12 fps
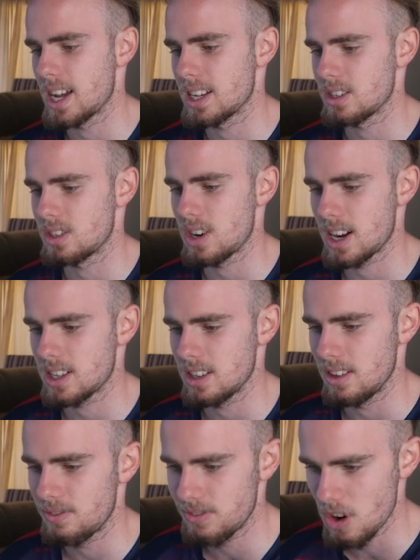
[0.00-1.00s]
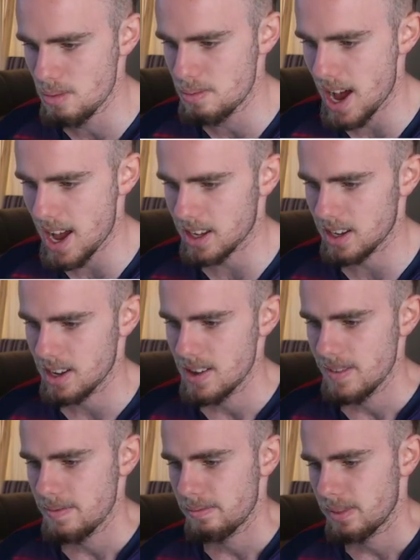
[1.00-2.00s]
has attracted the fullback.
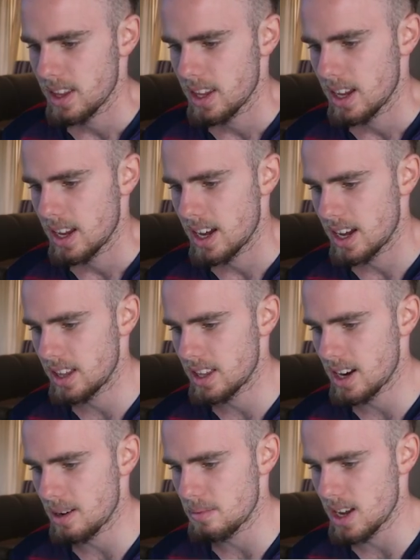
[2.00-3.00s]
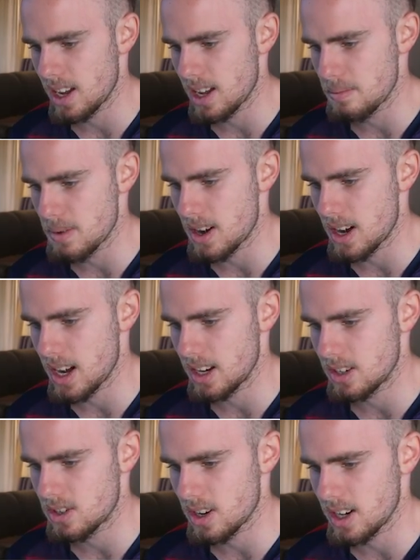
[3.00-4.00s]
And then I'm getting in
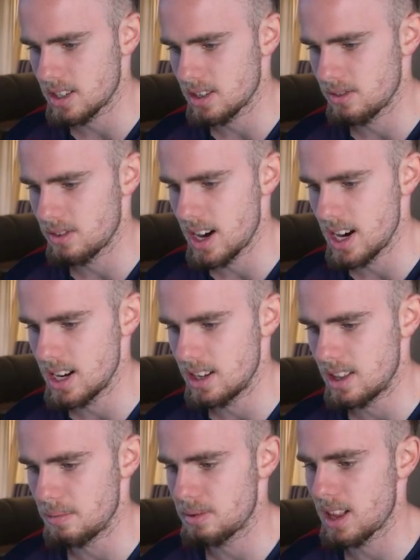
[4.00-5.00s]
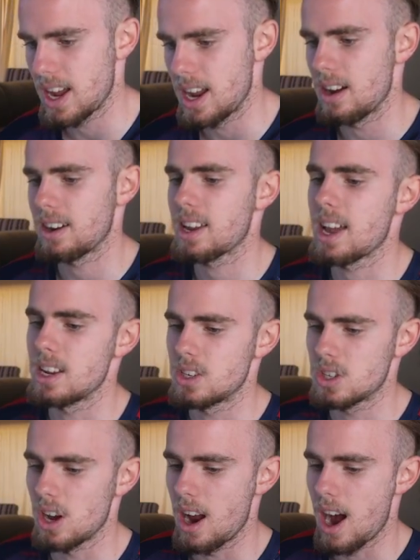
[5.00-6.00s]
behind, trying to read the play. Okay,
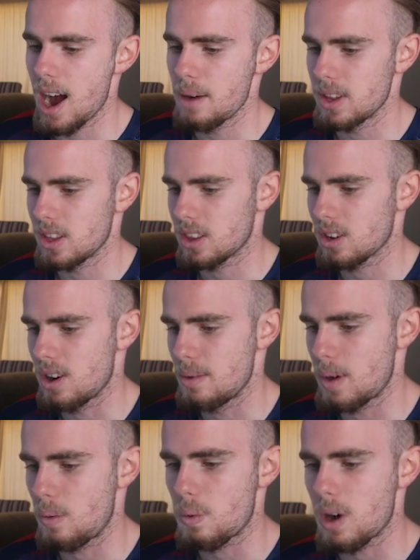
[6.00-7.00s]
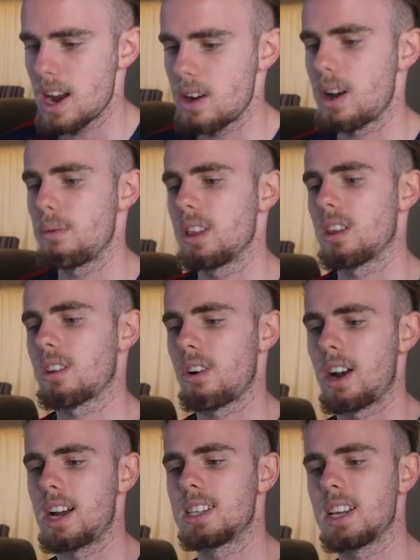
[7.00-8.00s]
so I win the throw-in, but why do I win the
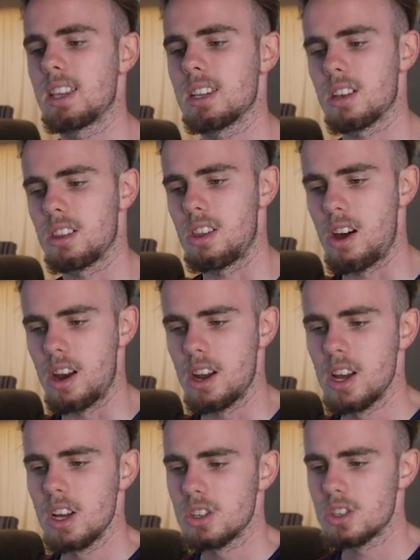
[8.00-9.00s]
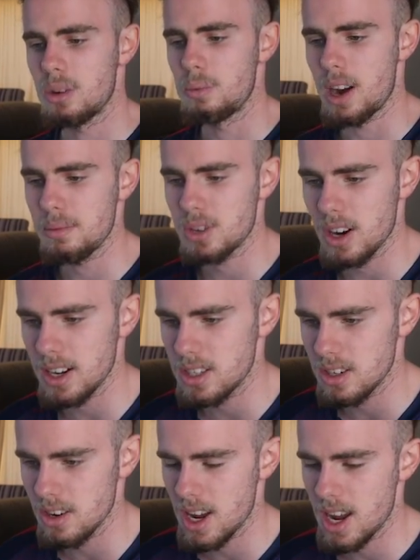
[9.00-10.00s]
throw-in? I see this a lot. So what I'm trying
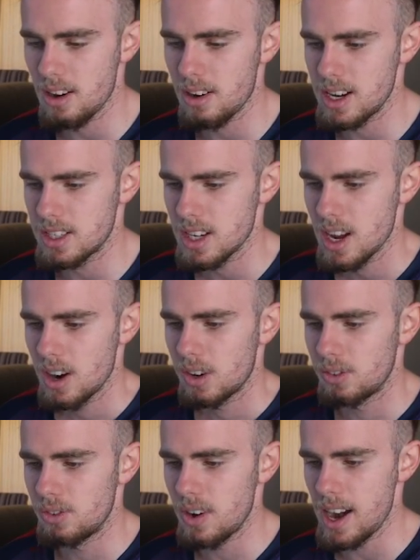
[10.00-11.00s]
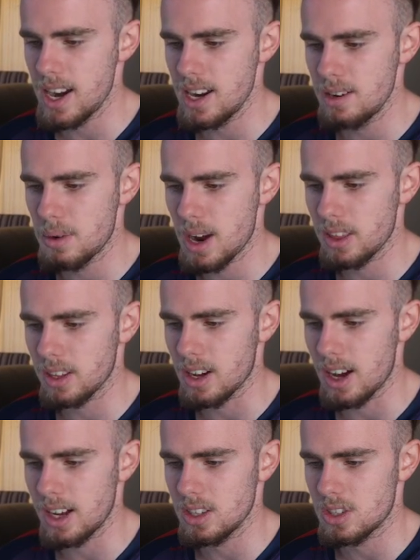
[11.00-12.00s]
to do here is read where the
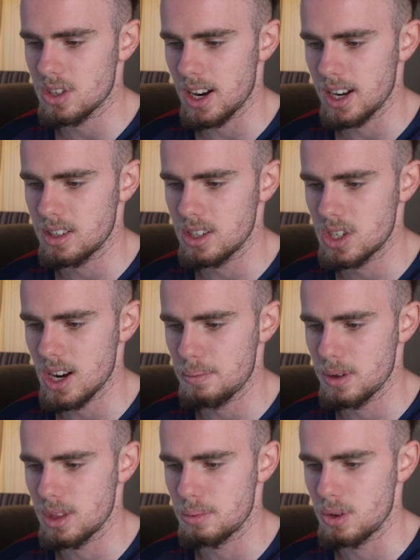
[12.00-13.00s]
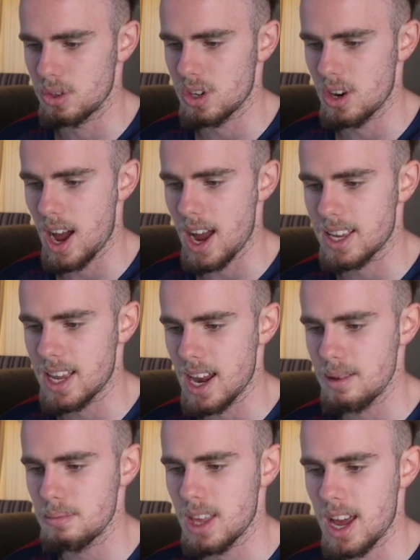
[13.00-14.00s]
guy is trying to shepherd the ball. So I get
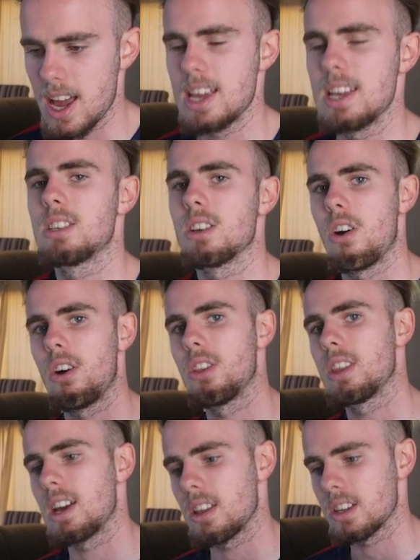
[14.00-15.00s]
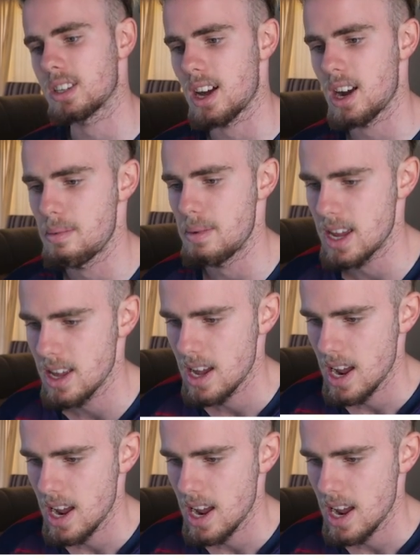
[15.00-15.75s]
him there, he's on the other side of me.